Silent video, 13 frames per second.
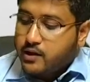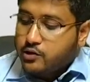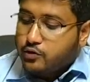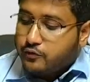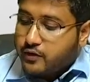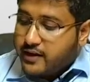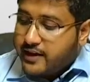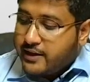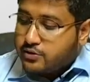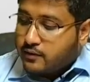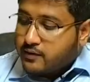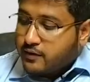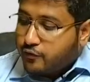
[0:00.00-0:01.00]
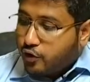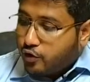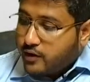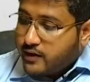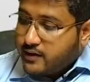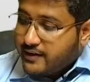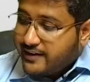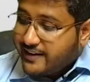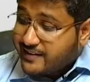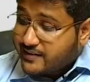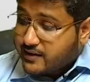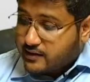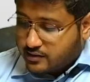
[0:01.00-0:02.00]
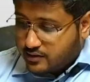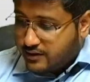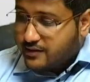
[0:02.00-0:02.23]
So for each of the following, discuss